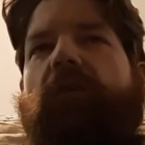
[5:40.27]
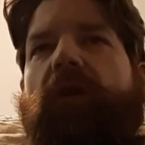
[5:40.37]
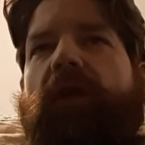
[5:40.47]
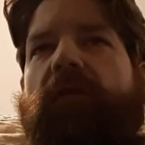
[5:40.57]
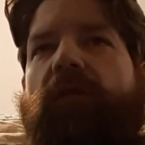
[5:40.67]

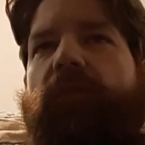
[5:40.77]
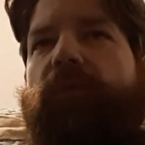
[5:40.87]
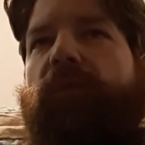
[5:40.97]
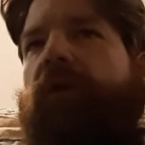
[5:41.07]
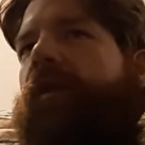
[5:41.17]
at this
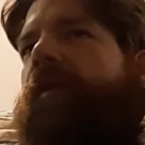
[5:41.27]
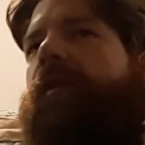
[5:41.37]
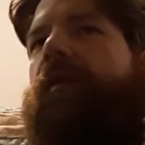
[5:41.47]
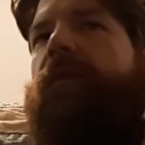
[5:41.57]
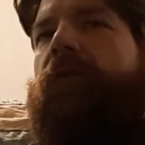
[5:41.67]
point,
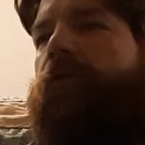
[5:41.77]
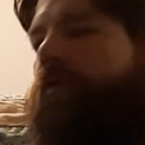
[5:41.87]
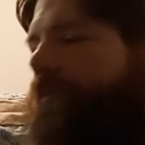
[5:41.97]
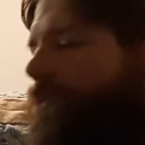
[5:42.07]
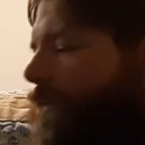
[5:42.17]
they're
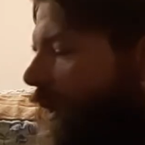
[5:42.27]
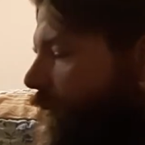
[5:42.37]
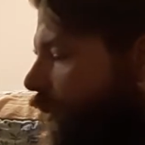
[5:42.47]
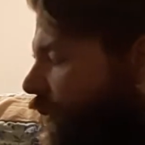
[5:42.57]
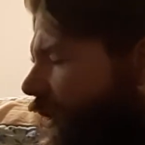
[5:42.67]
just
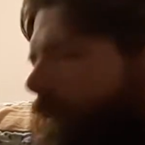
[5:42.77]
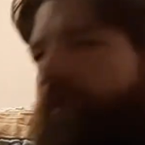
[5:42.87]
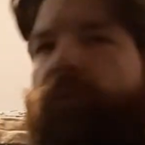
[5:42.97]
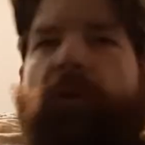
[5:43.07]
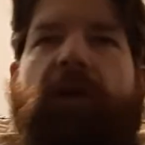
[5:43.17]
having a good time at
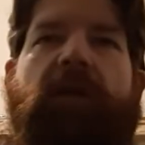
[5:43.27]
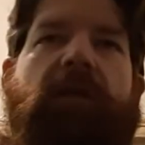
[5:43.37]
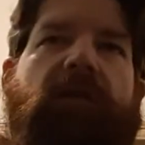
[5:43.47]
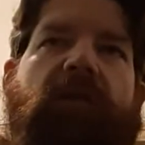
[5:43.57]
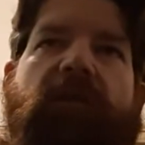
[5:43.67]
the wedding
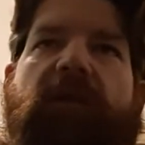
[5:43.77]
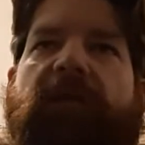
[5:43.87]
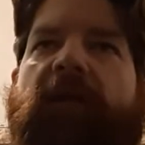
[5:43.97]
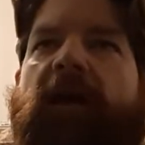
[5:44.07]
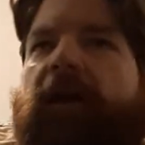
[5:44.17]
and things
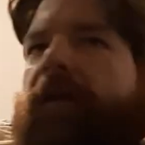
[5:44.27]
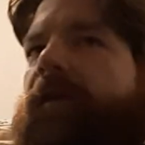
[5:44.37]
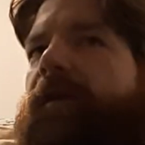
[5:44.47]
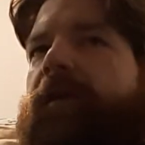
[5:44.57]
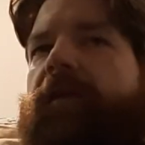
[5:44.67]
like that.
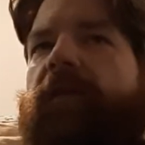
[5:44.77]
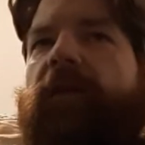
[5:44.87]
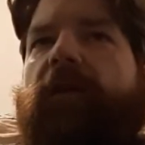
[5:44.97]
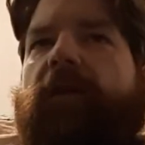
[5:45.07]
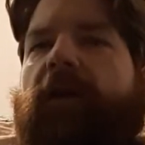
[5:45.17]

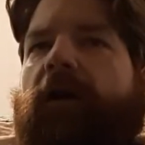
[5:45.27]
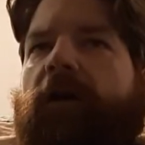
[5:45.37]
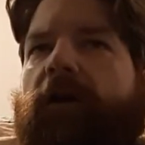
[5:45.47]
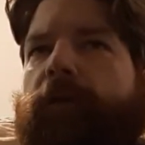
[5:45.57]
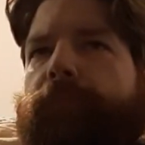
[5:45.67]

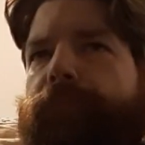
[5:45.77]
Then